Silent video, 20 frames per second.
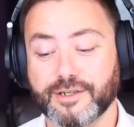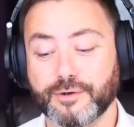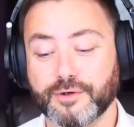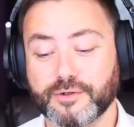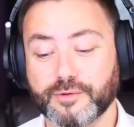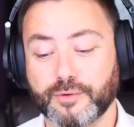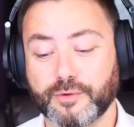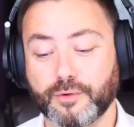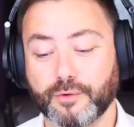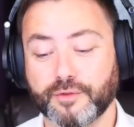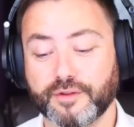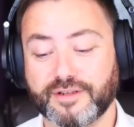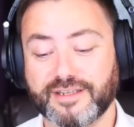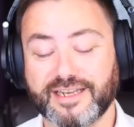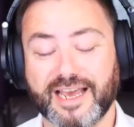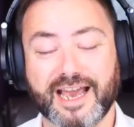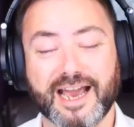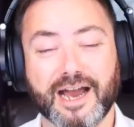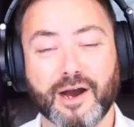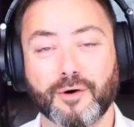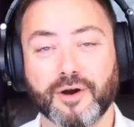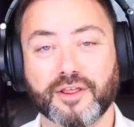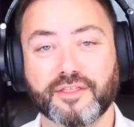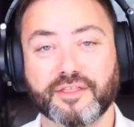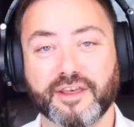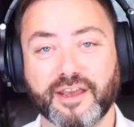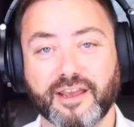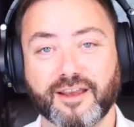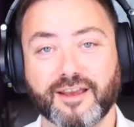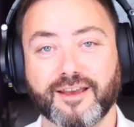Lewis would call the Tao, I
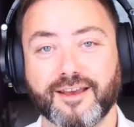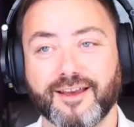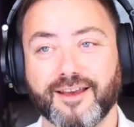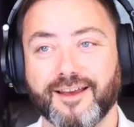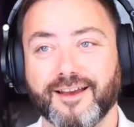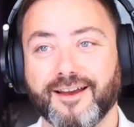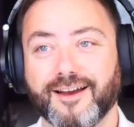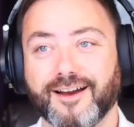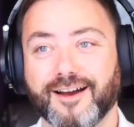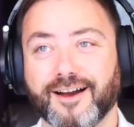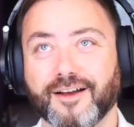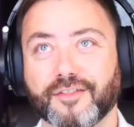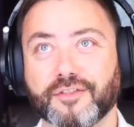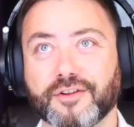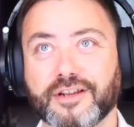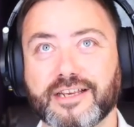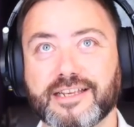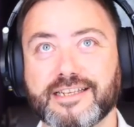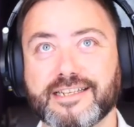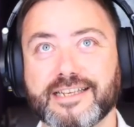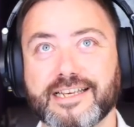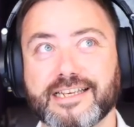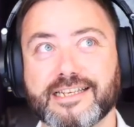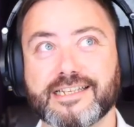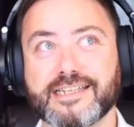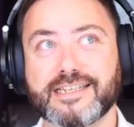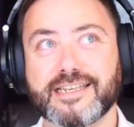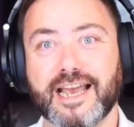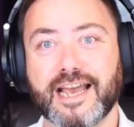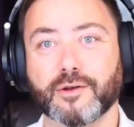think, that
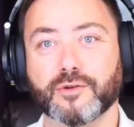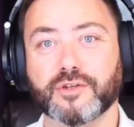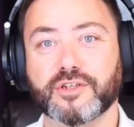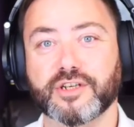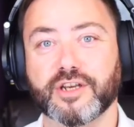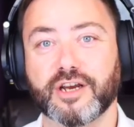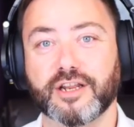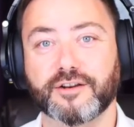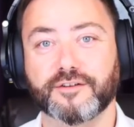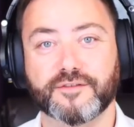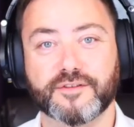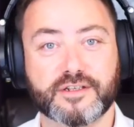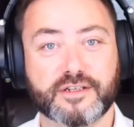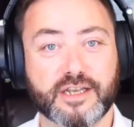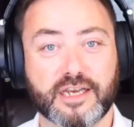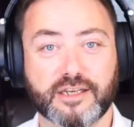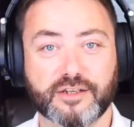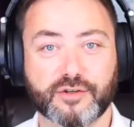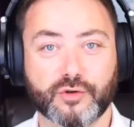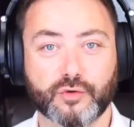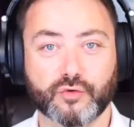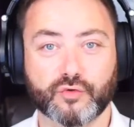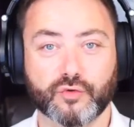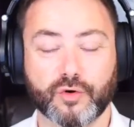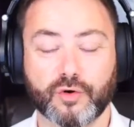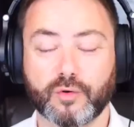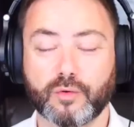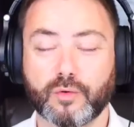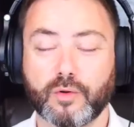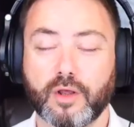exists outside of the state's
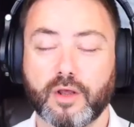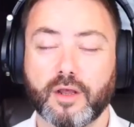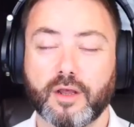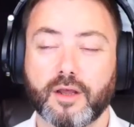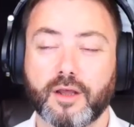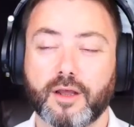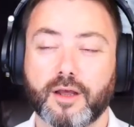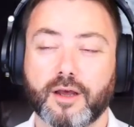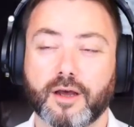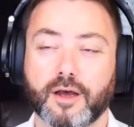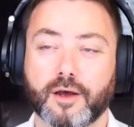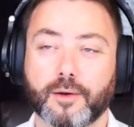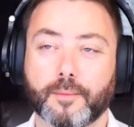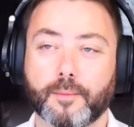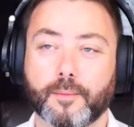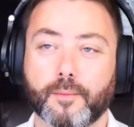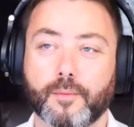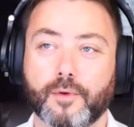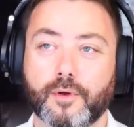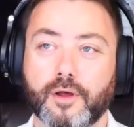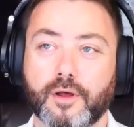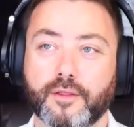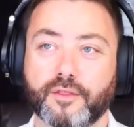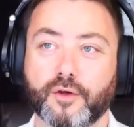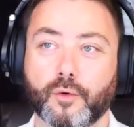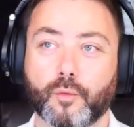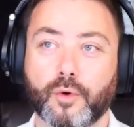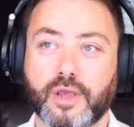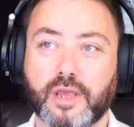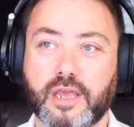control, to
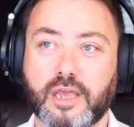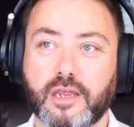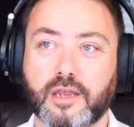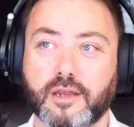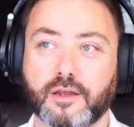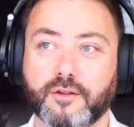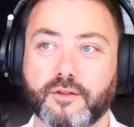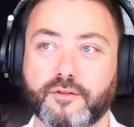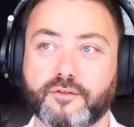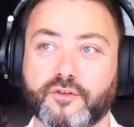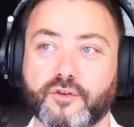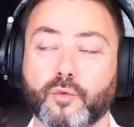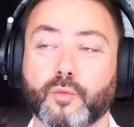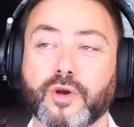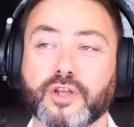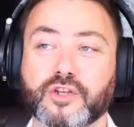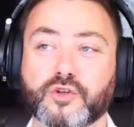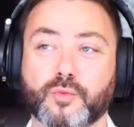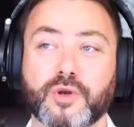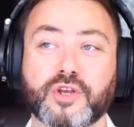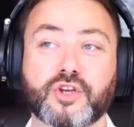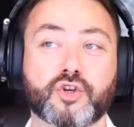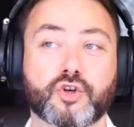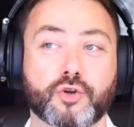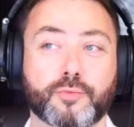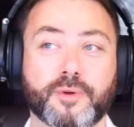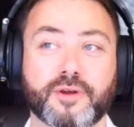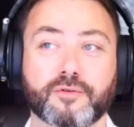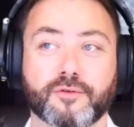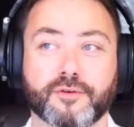which we
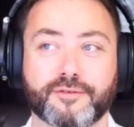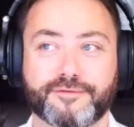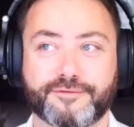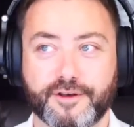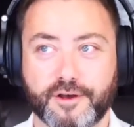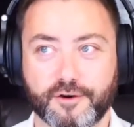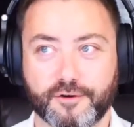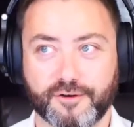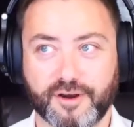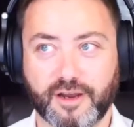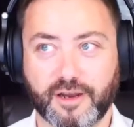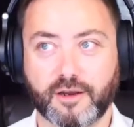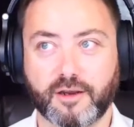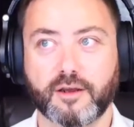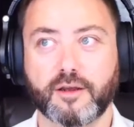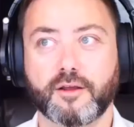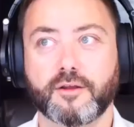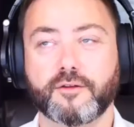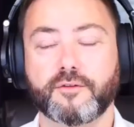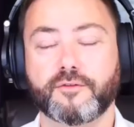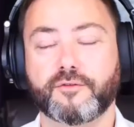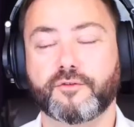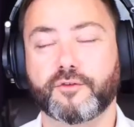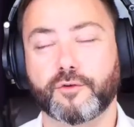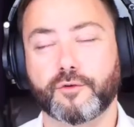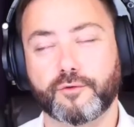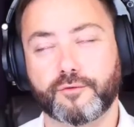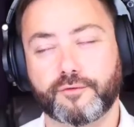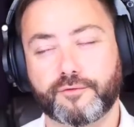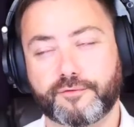should be referring
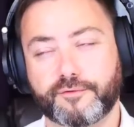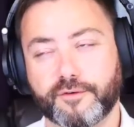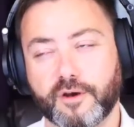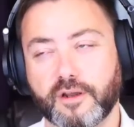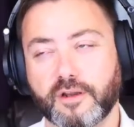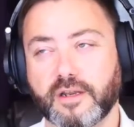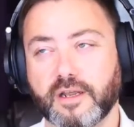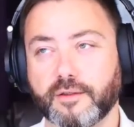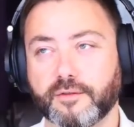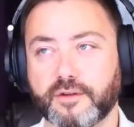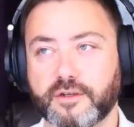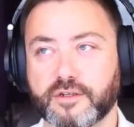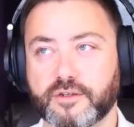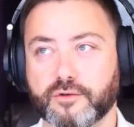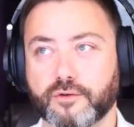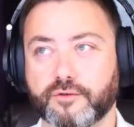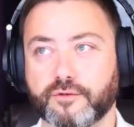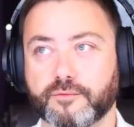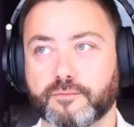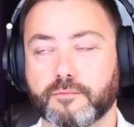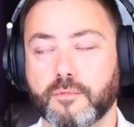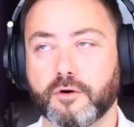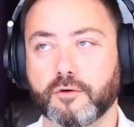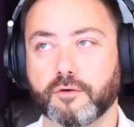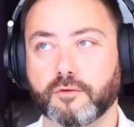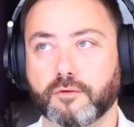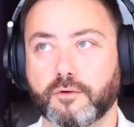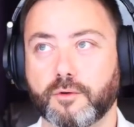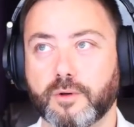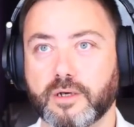to find out these sort of
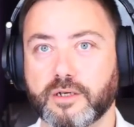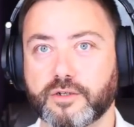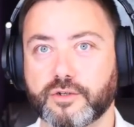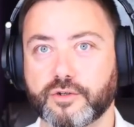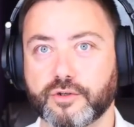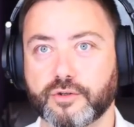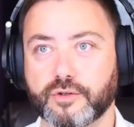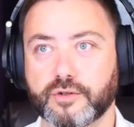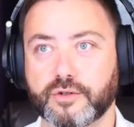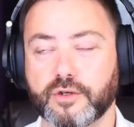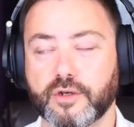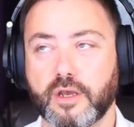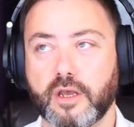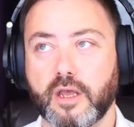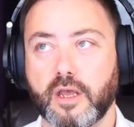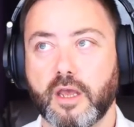moral questions.